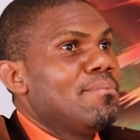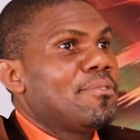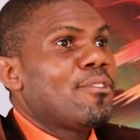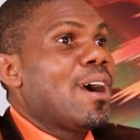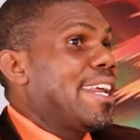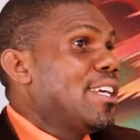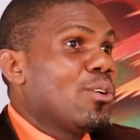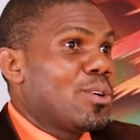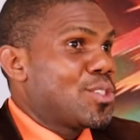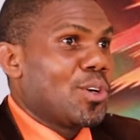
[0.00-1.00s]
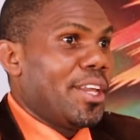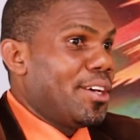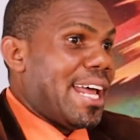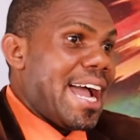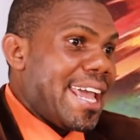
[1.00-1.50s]
Before I knew what was going
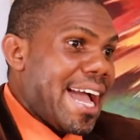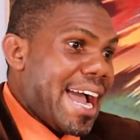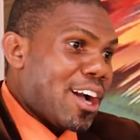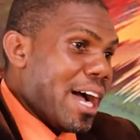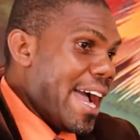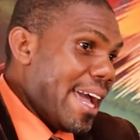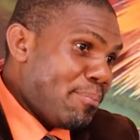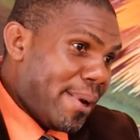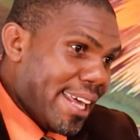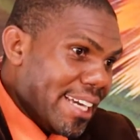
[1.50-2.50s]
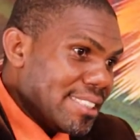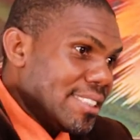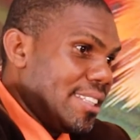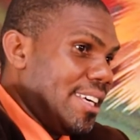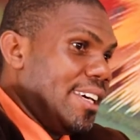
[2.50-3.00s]
on, I
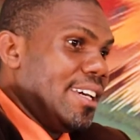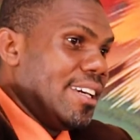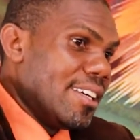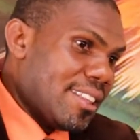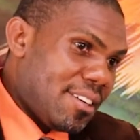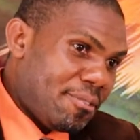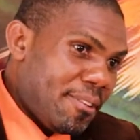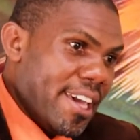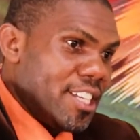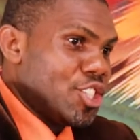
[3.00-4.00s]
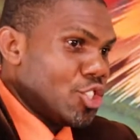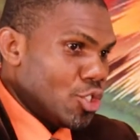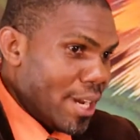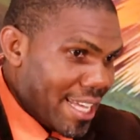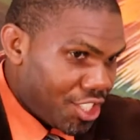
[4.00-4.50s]
played the face
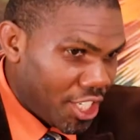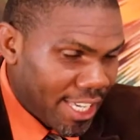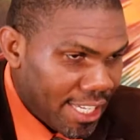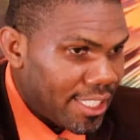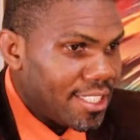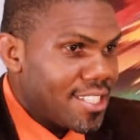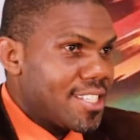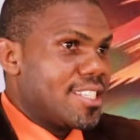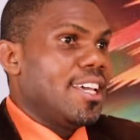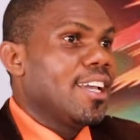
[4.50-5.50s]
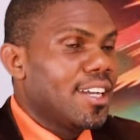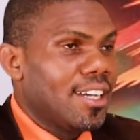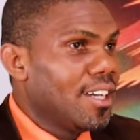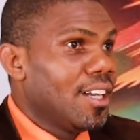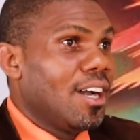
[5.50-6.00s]
so that she can sing.
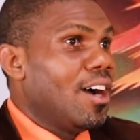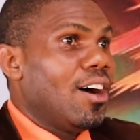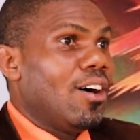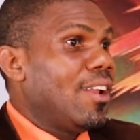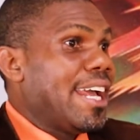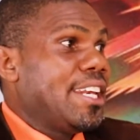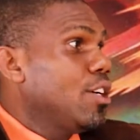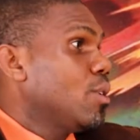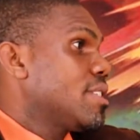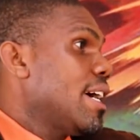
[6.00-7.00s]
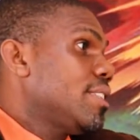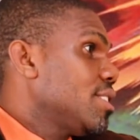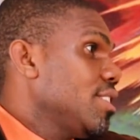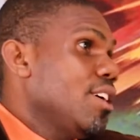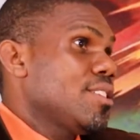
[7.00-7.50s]
All I knew was that
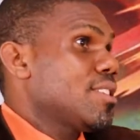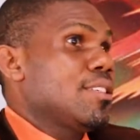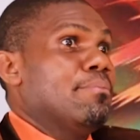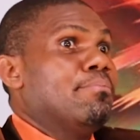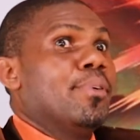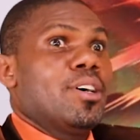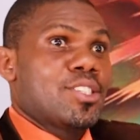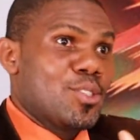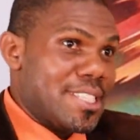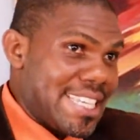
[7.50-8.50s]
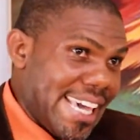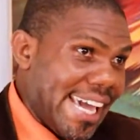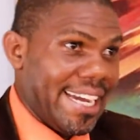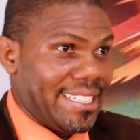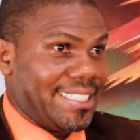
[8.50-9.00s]
she just burst to
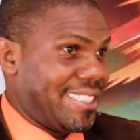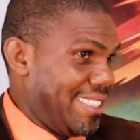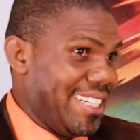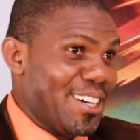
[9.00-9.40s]
tears